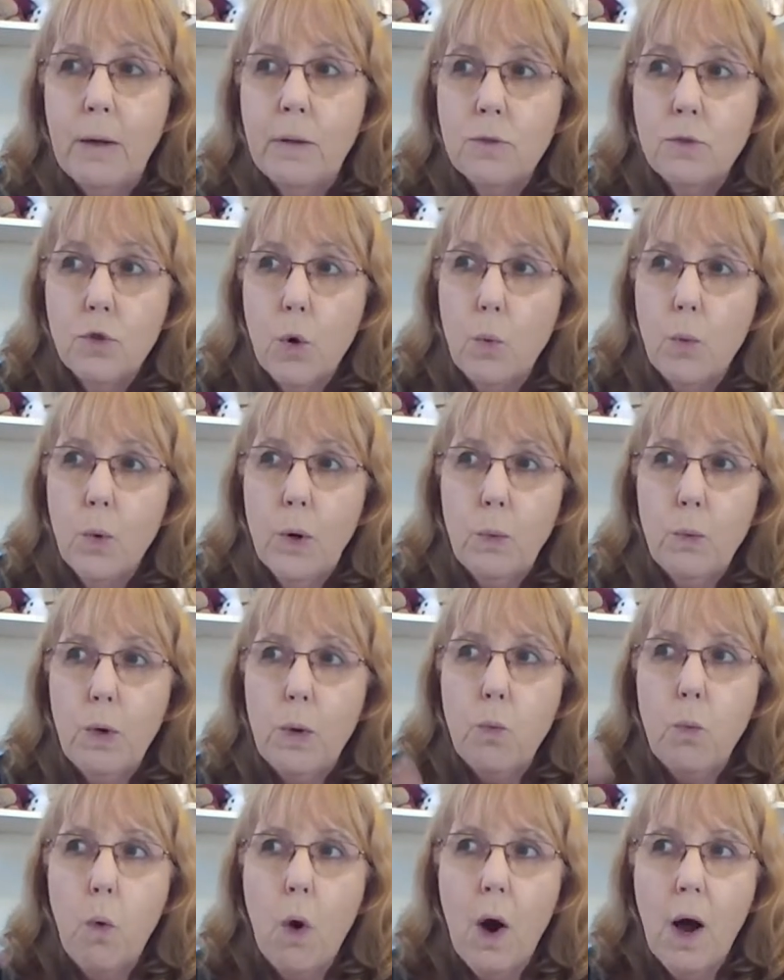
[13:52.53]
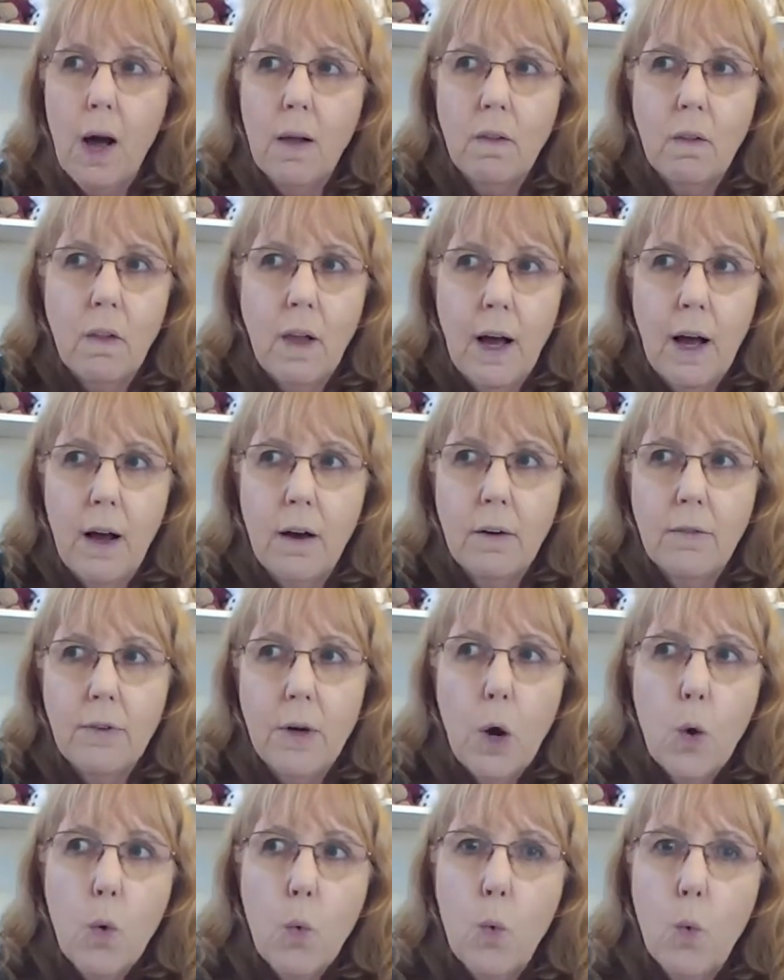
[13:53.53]
so when we want love,
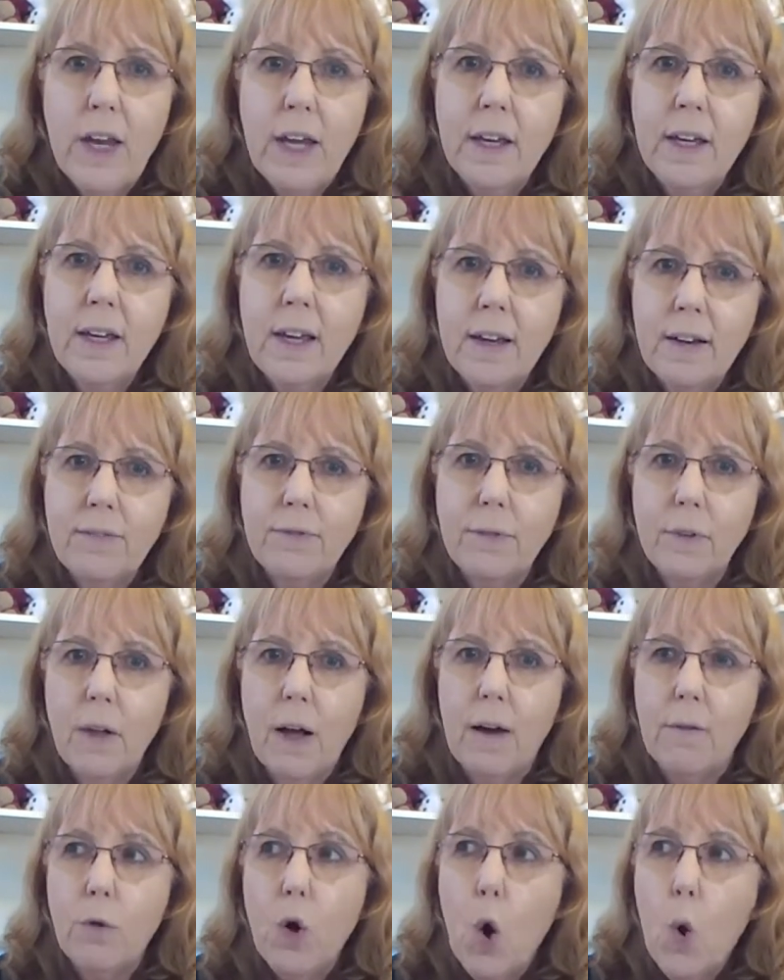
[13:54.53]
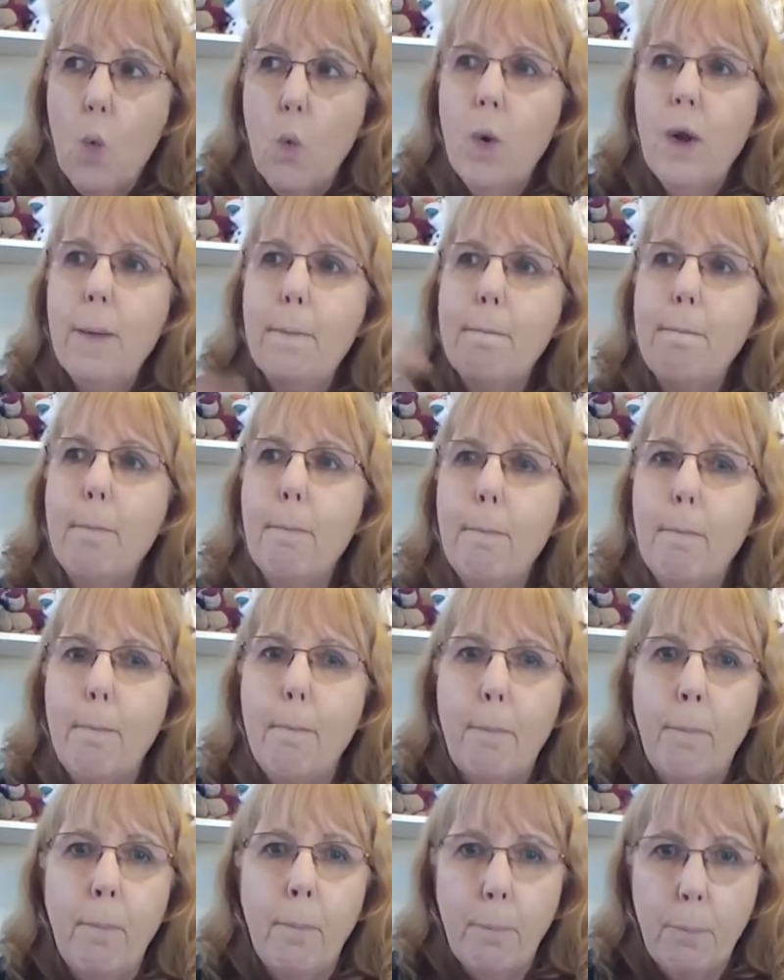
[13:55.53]
we give love. We
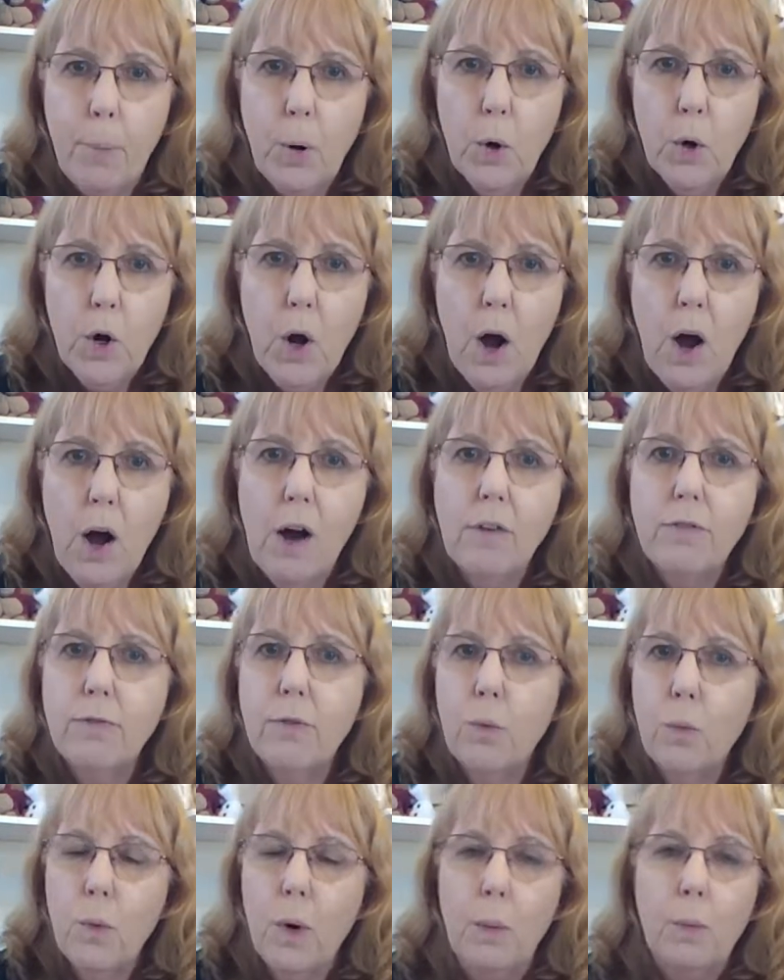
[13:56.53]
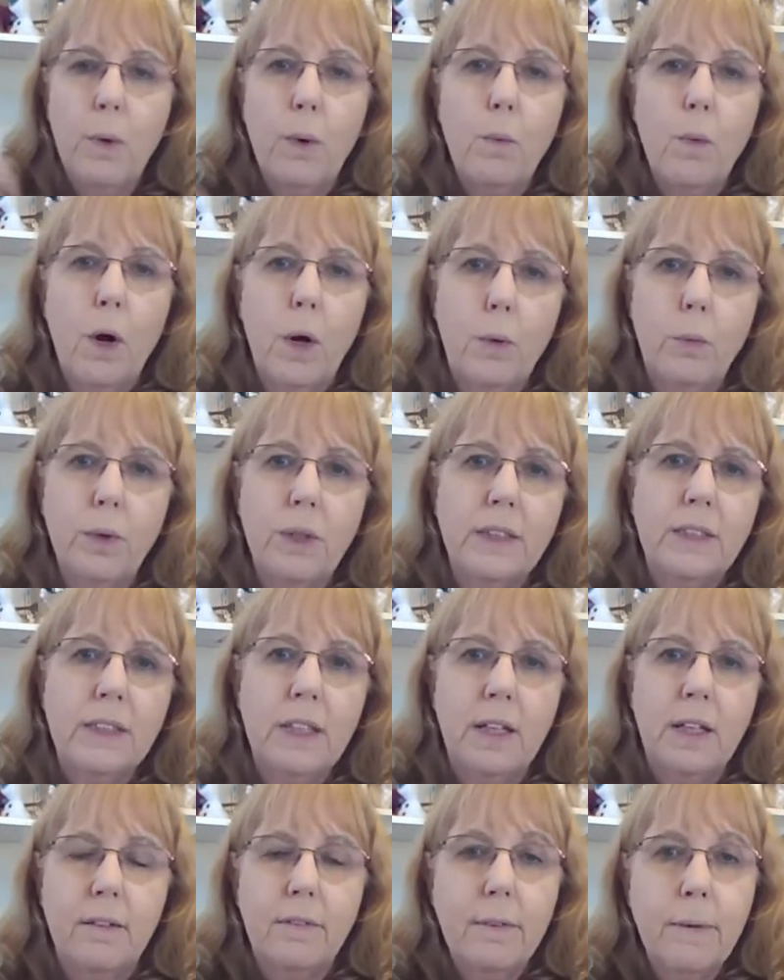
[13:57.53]
put off what we want to
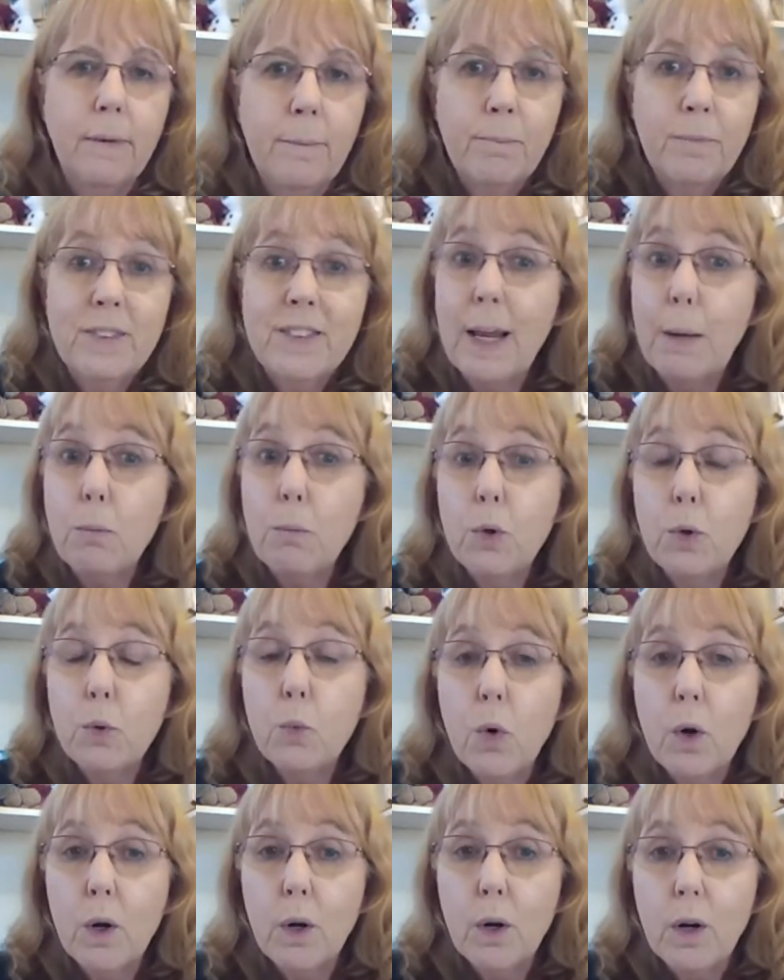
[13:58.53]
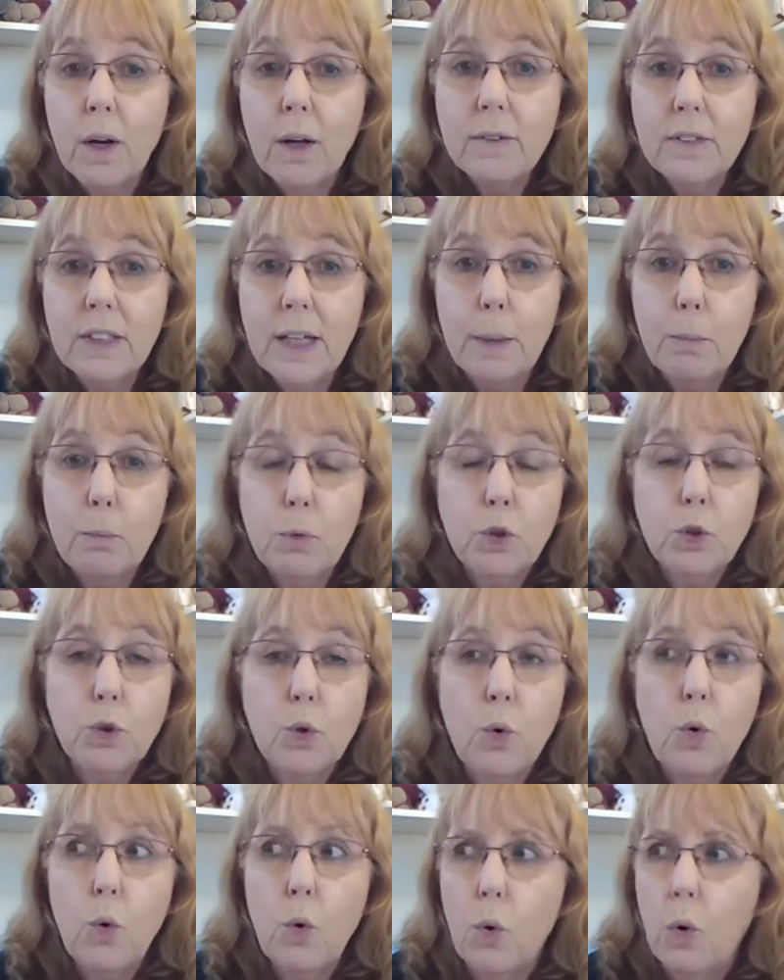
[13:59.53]
receive. Same with work, same with
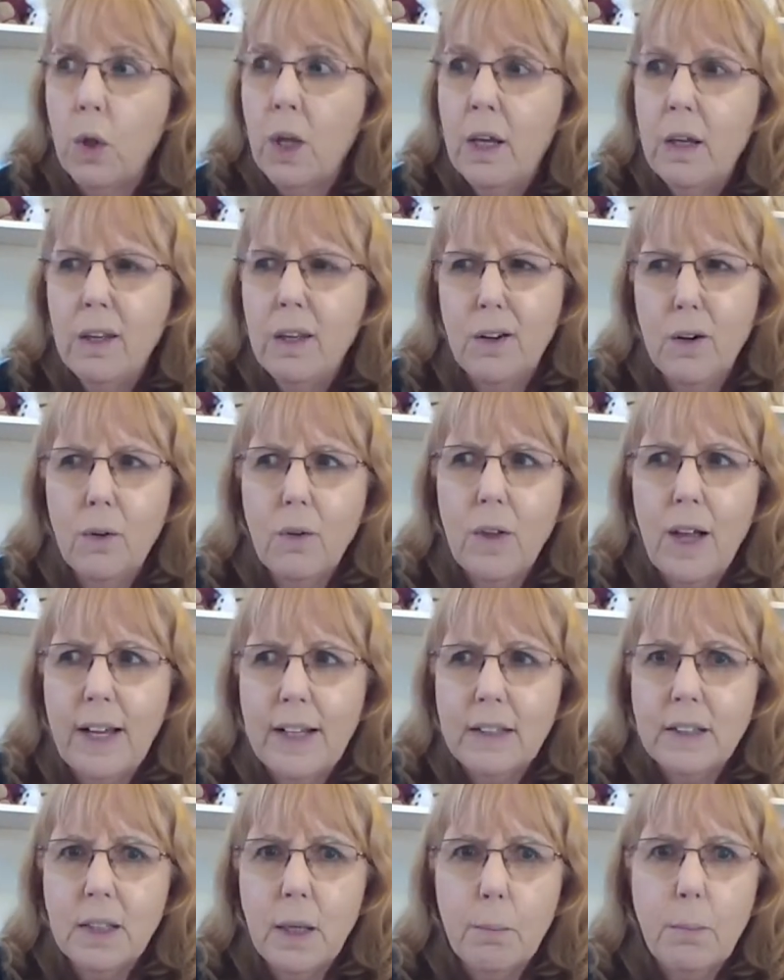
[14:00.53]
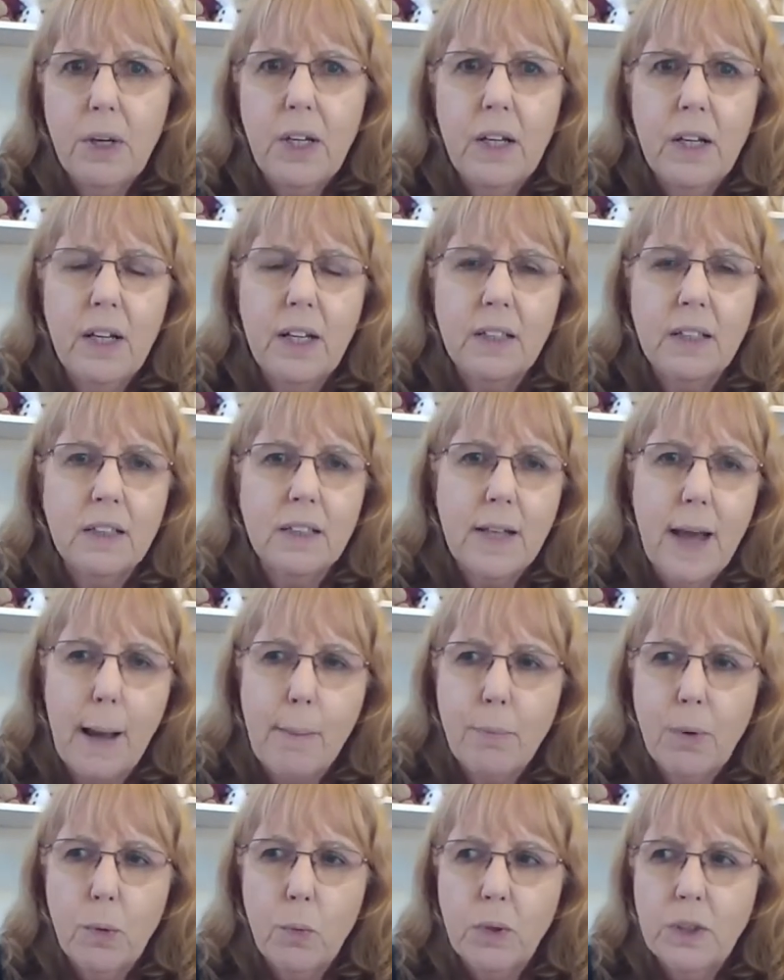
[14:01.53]
school. You don't like somebody, you get
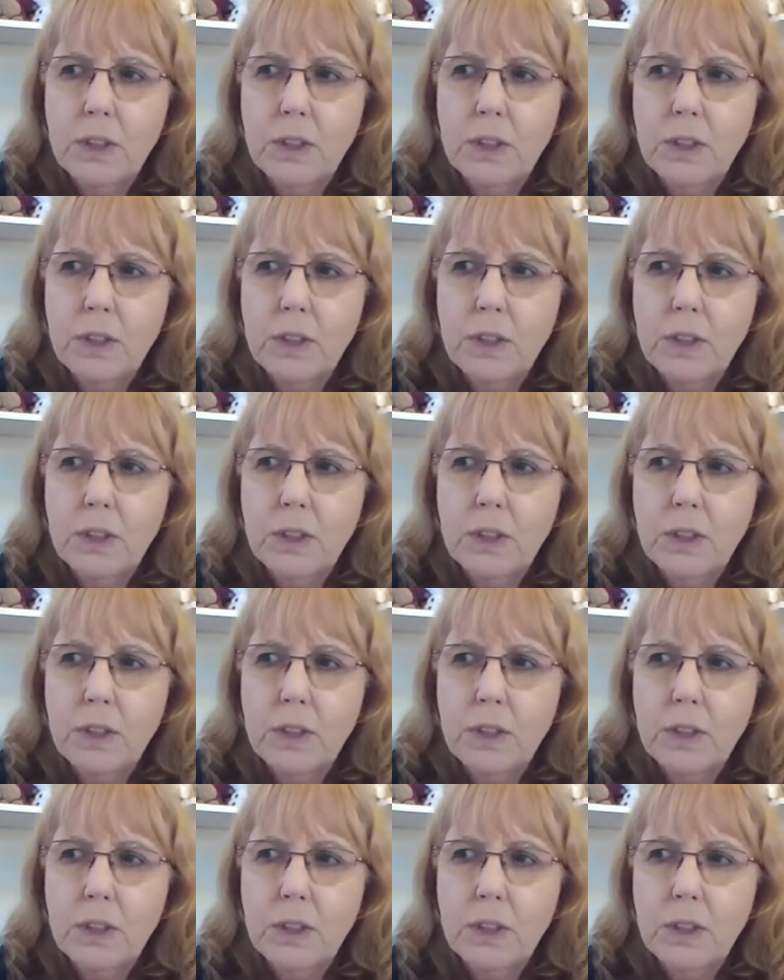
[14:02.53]
snappy with